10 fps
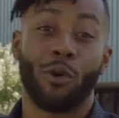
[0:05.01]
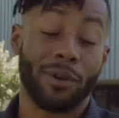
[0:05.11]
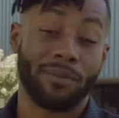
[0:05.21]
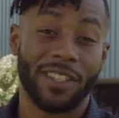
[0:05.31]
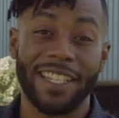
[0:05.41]
or
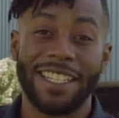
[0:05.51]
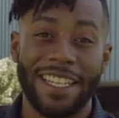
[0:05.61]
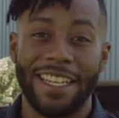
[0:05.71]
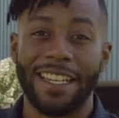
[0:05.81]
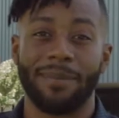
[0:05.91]

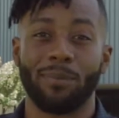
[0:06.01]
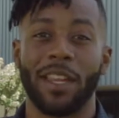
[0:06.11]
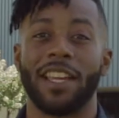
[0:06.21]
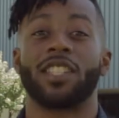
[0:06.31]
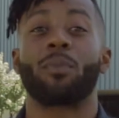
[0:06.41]

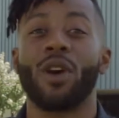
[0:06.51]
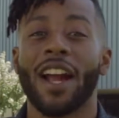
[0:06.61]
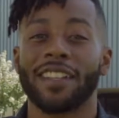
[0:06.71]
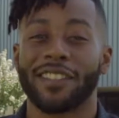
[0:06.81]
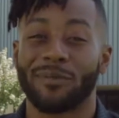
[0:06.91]
CTE, is the
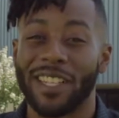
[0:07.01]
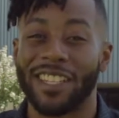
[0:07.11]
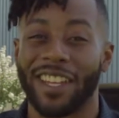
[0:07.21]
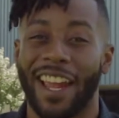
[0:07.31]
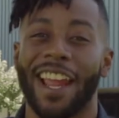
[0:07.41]
practice of
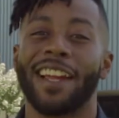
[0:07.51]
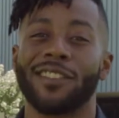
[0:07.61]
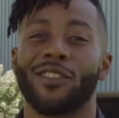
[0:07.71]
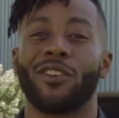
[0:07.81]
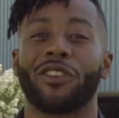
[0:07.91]
teaching
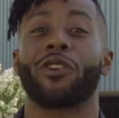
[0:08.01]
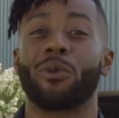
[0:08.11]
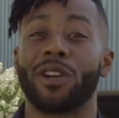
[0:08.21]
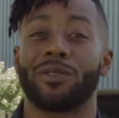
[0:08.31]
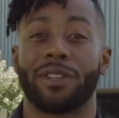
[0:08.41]
hands-on
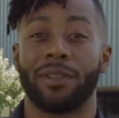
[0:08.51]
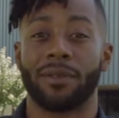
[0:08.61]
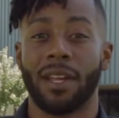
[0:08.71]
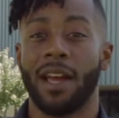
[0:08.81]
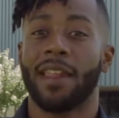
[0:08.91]
career
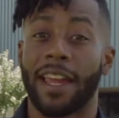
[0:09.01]
skills